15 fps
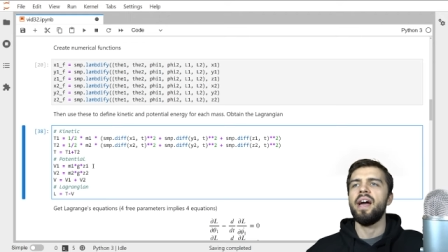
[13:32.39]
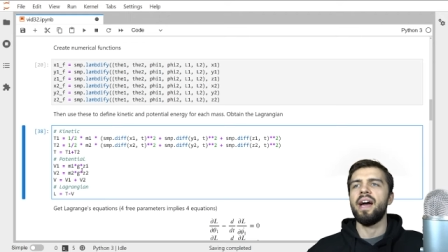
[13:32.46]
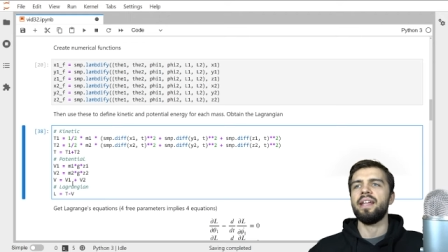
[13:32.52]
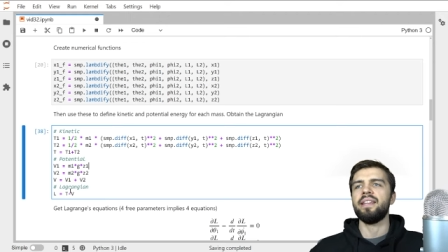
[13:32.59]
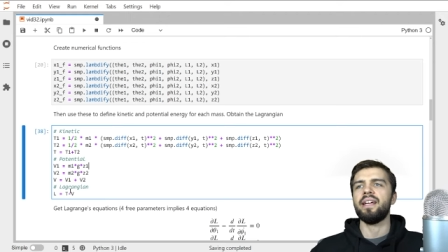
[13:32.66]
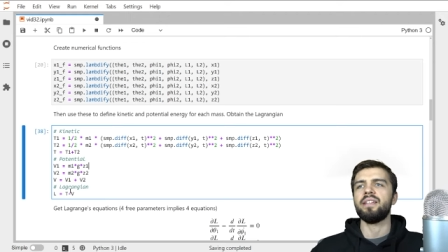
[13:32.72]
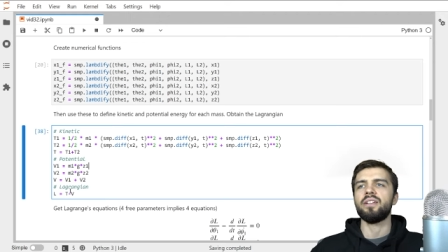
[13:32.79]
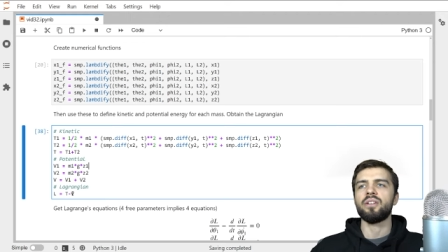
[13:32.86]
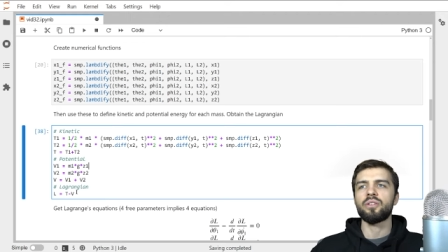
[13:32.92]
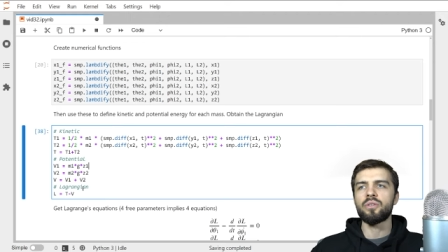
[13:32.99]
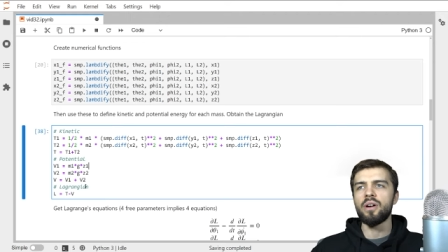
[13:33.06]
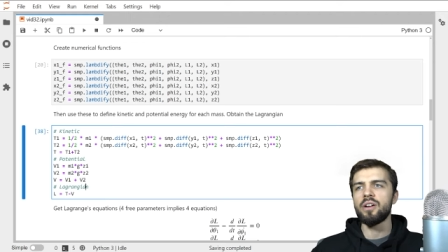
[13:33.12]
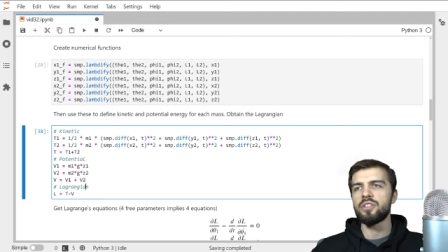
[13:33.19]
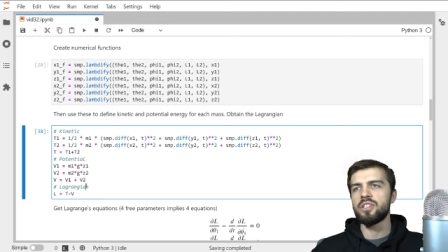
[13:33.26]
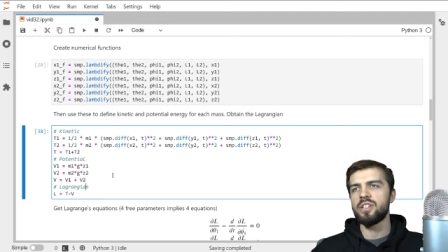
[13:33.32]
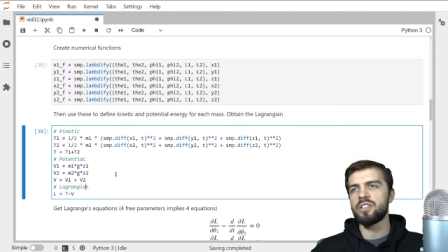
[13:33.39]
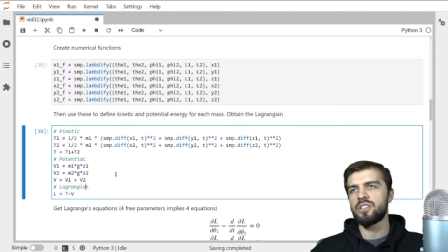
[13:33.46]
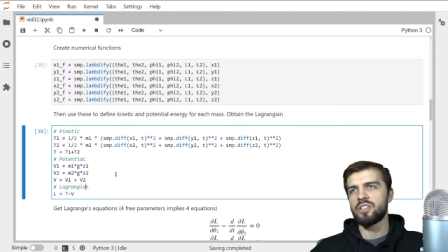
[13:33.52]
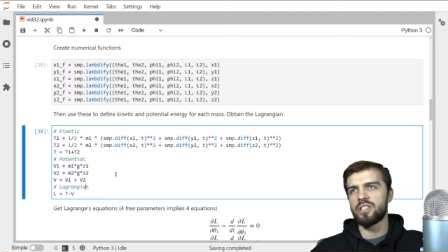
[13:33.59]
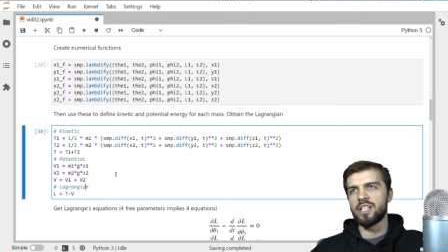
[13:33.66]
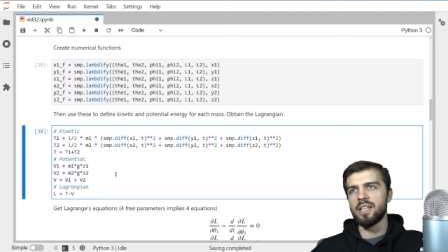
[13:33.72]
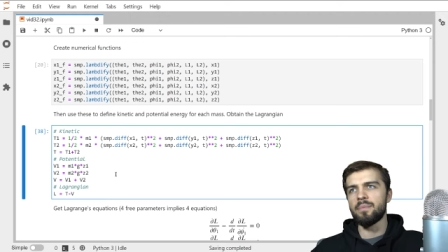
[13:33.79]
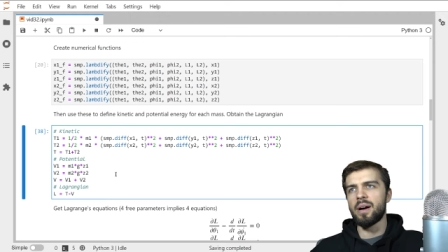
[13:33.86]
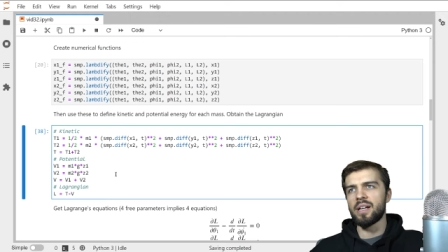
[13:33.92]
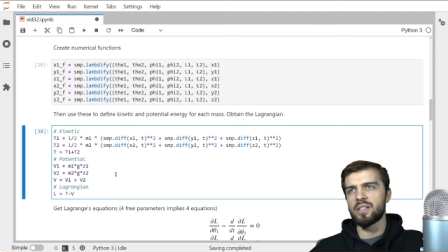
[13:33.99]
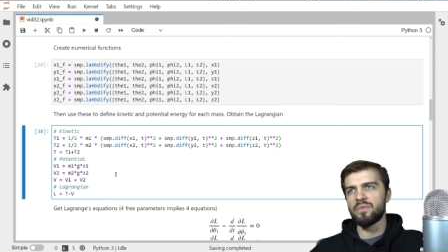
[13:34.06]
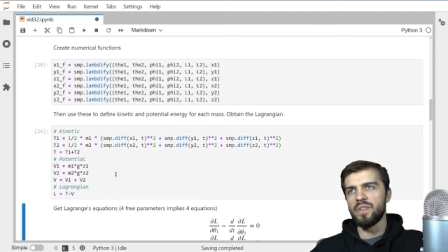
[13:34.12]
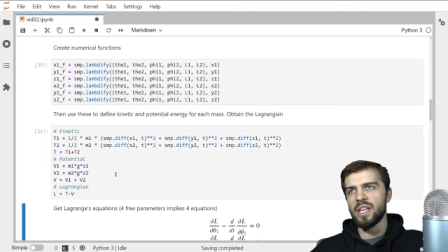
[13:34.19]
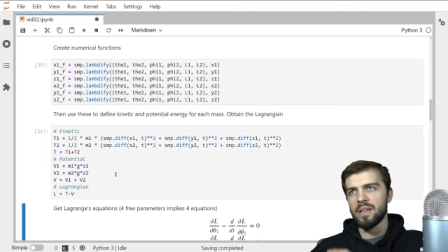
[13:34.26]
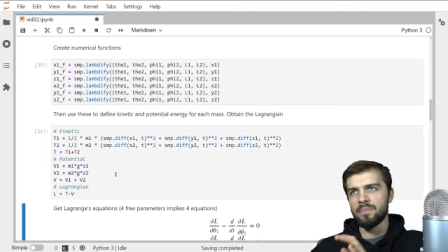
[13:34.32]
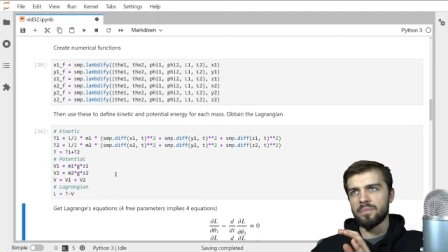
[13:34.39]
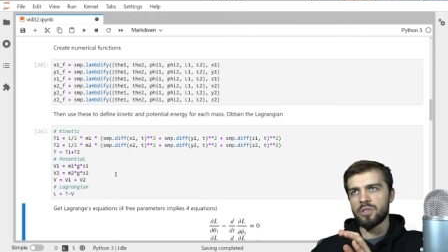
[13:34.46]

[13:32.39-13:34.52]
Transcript: And then the Lagrangian is just t minus v.